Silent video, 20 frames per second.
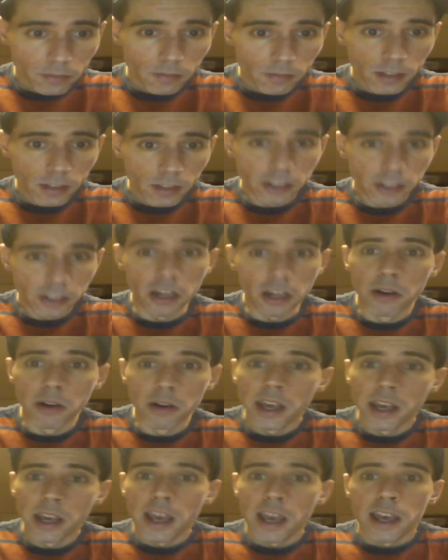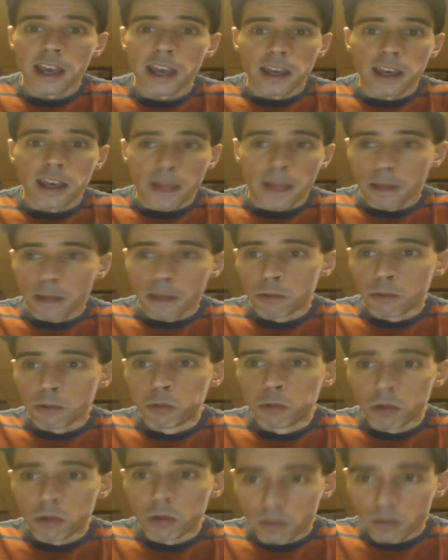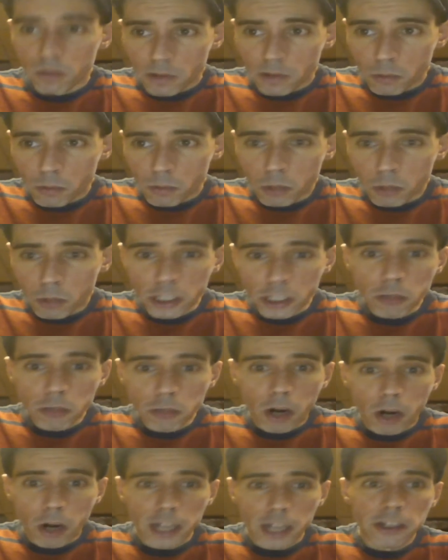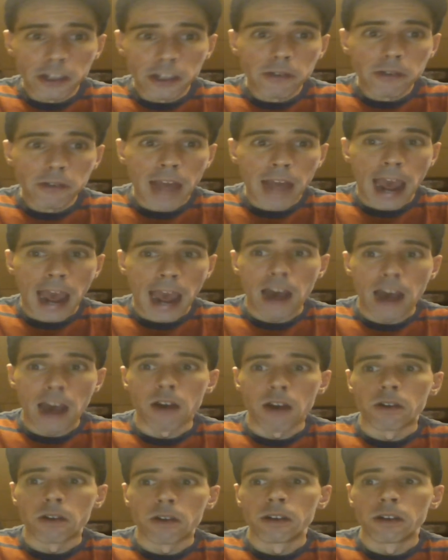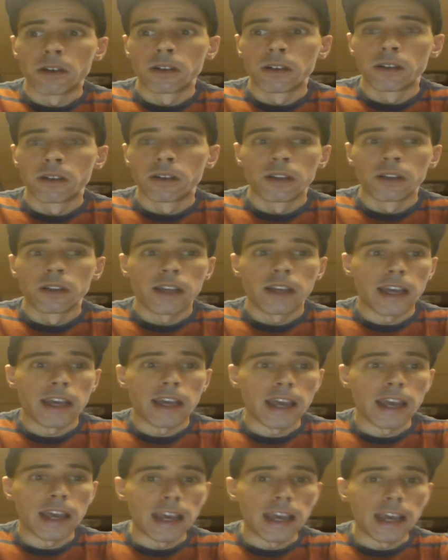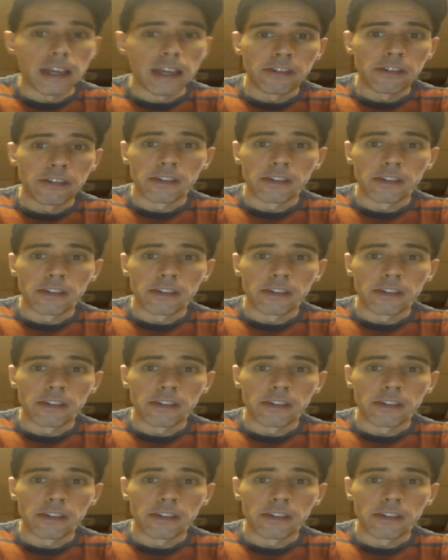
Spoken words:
So what you want to do now is